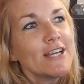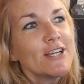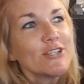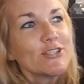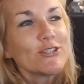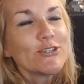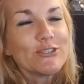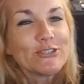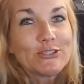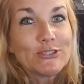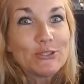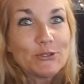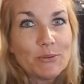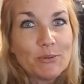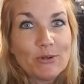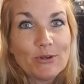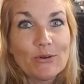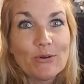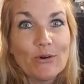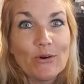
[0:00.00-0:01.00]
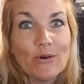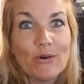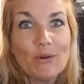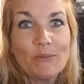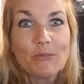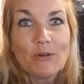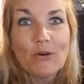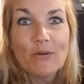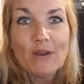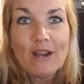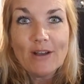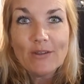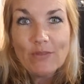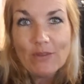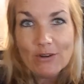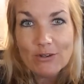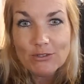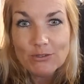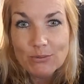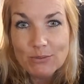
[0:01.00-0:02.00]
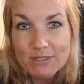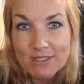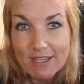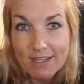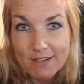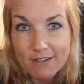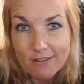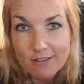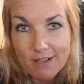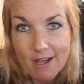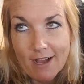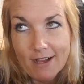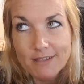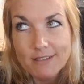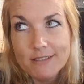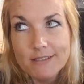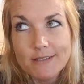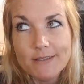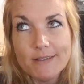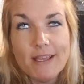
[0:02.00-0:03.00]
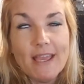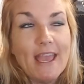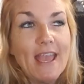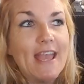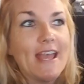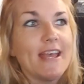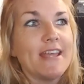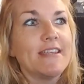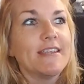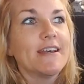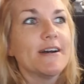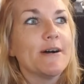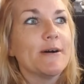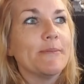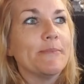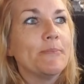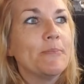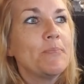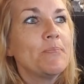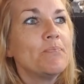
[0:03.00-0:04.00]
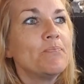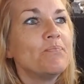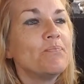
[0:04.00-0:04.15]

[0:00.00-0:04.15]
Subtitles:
So it's super cool. I'm going out there to attend a class. And